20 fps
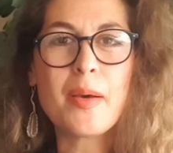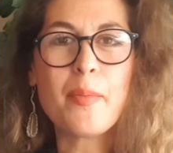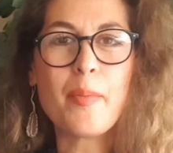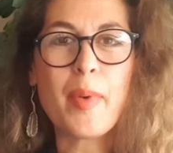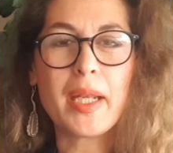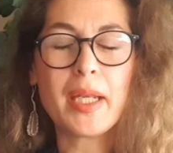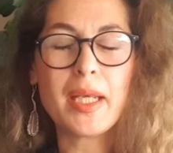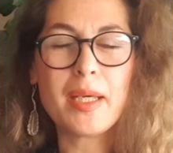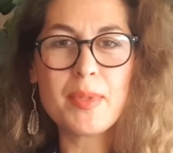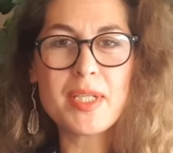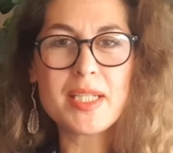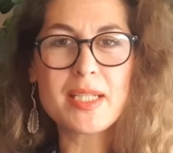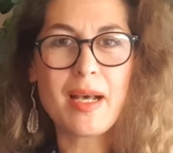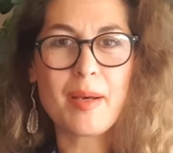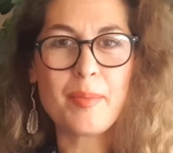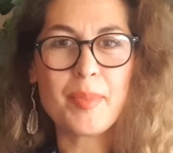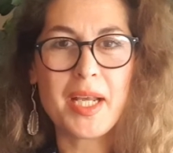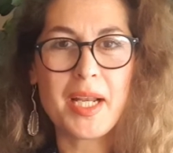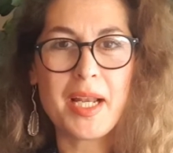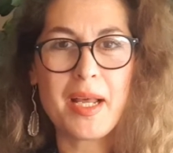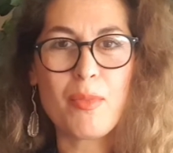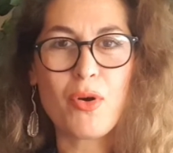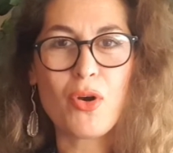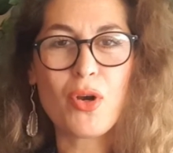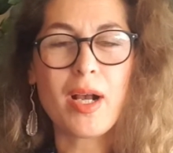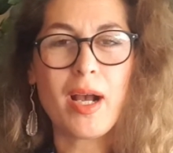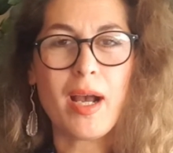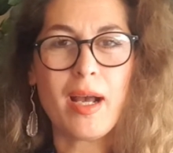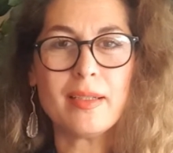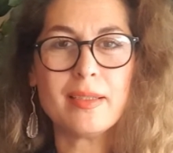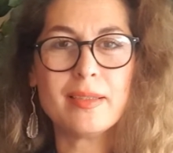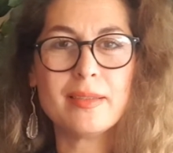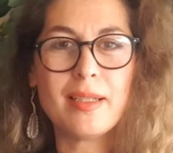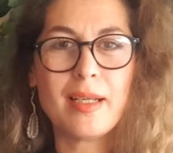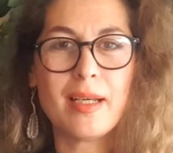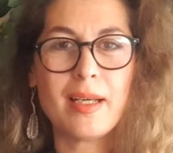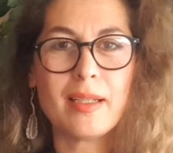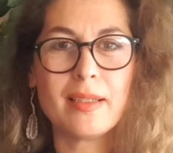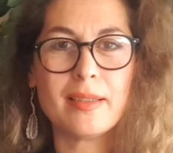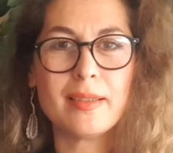My name is Gabriela Mocan,
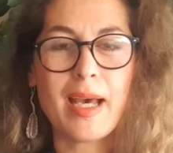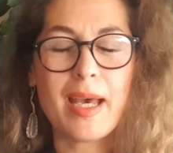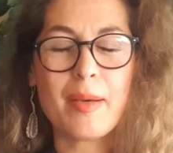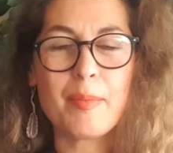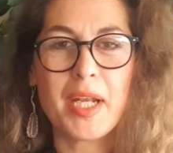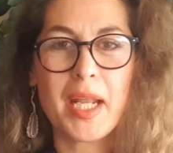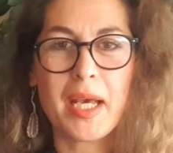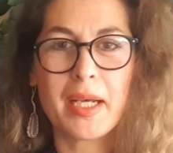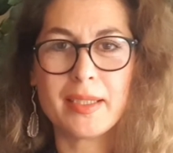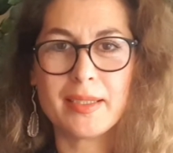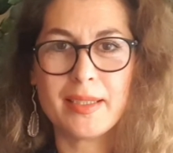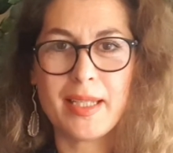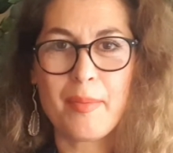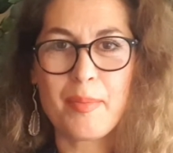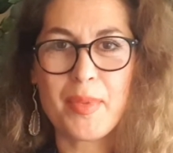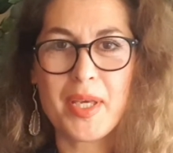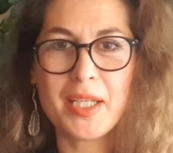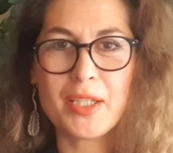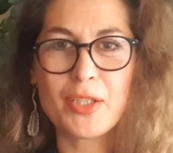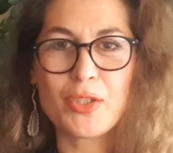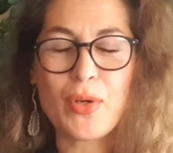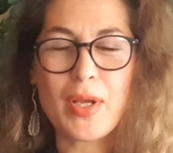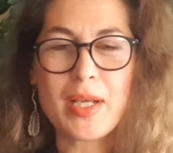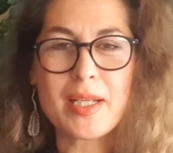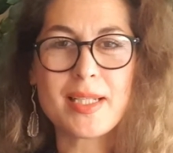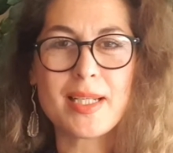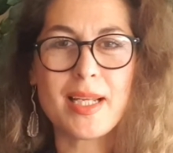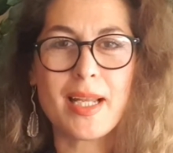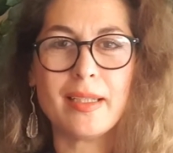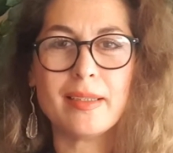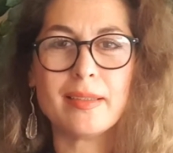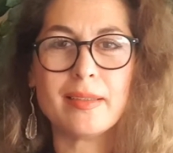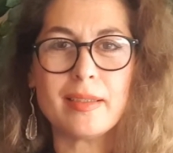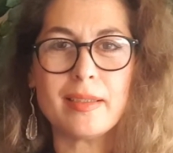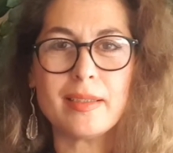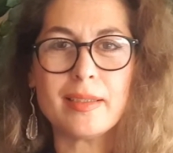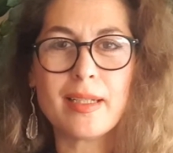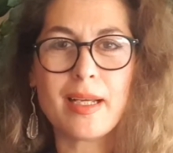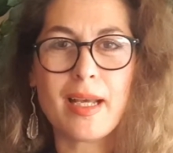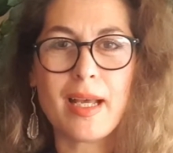and I'm an academic,
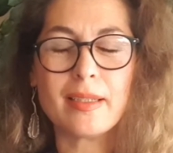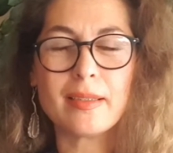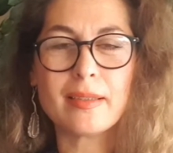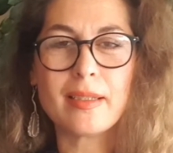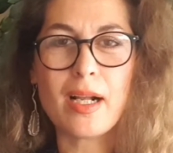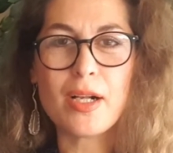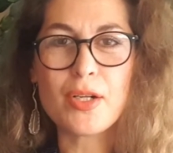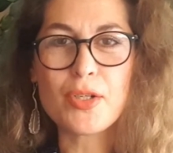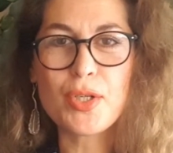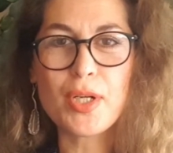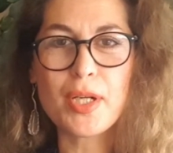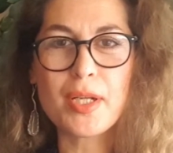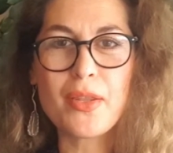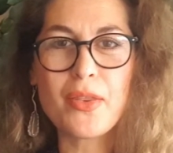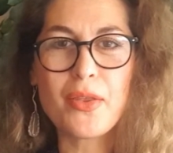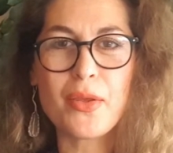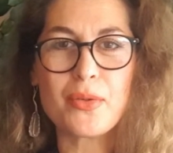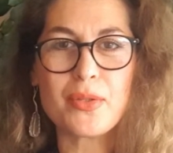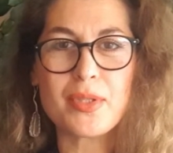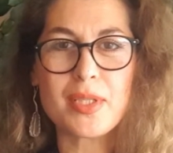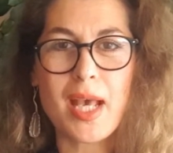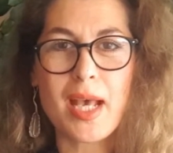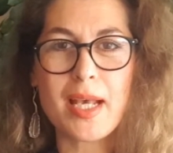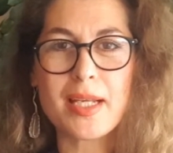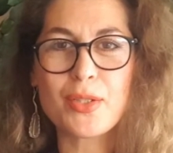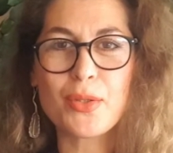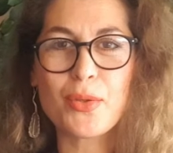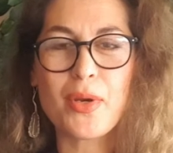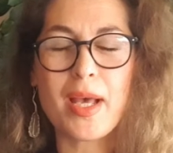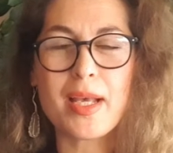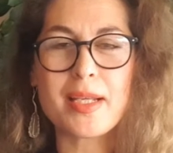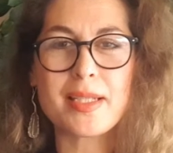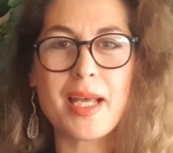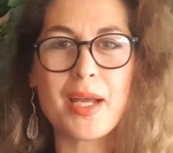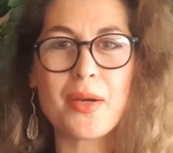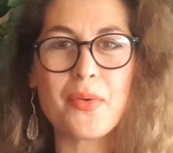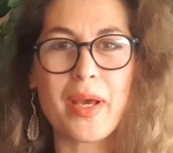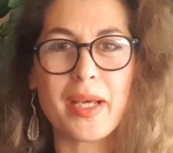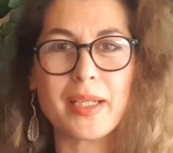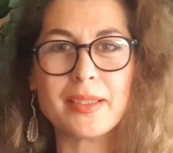translator, and cultural enthusiast who has
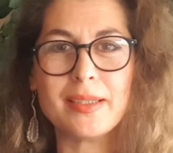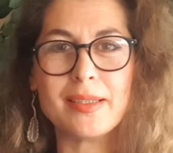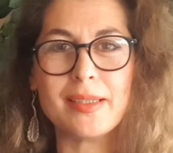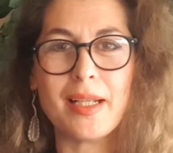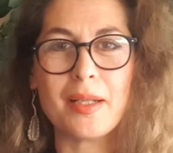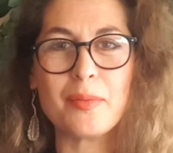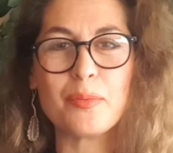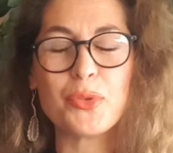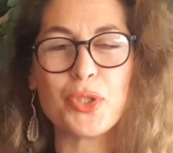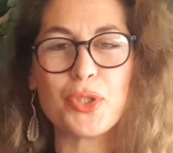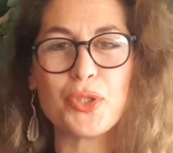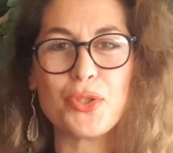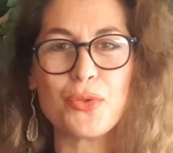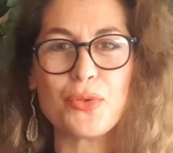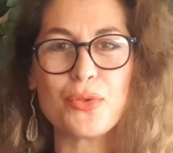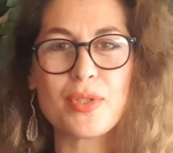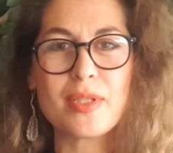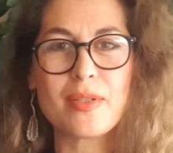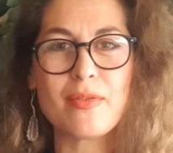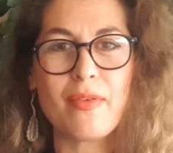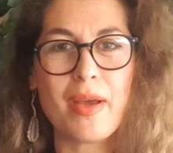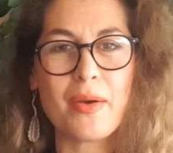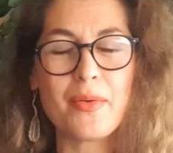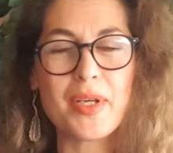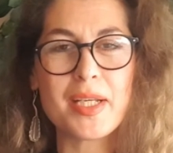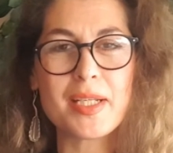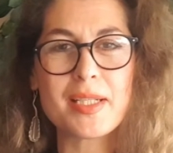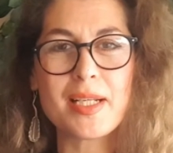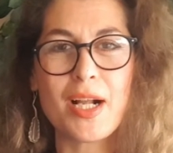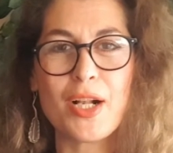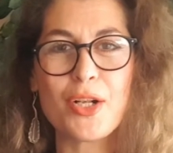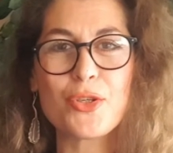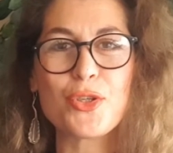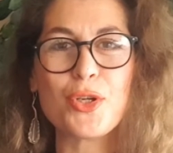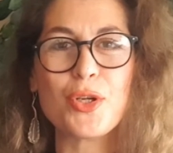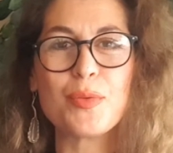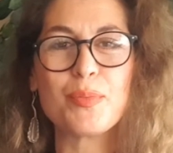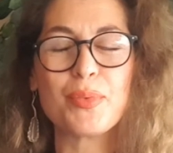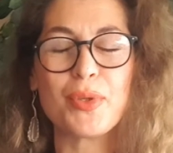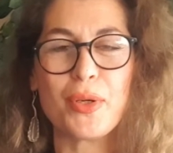directed and produced various
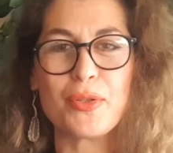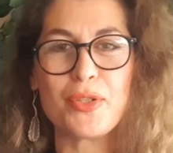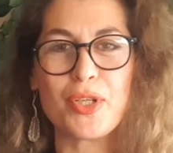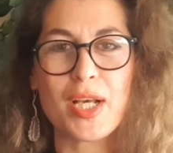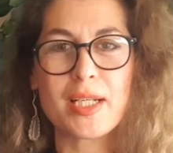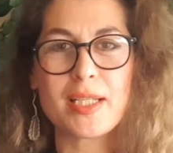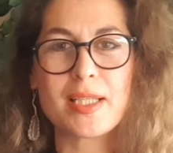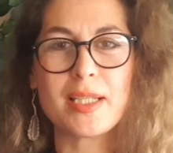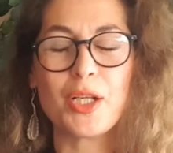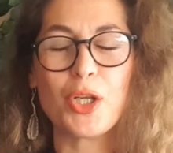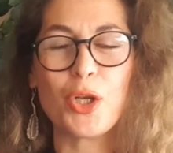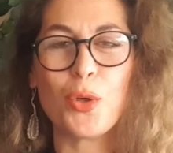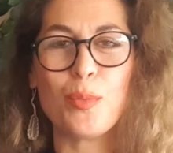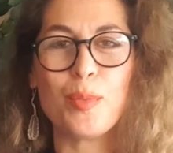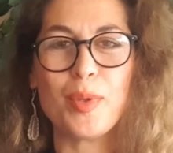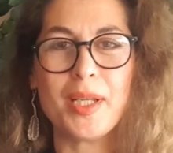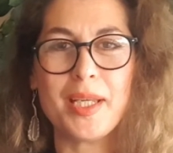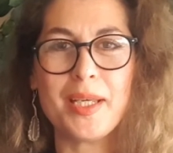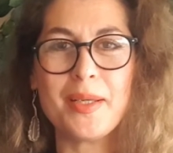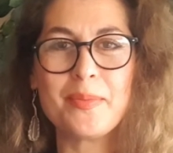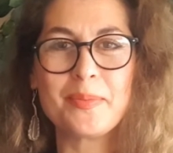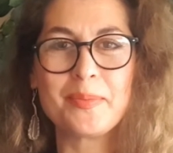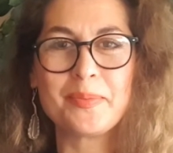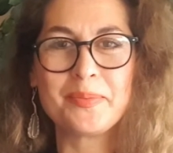cultural projects globally.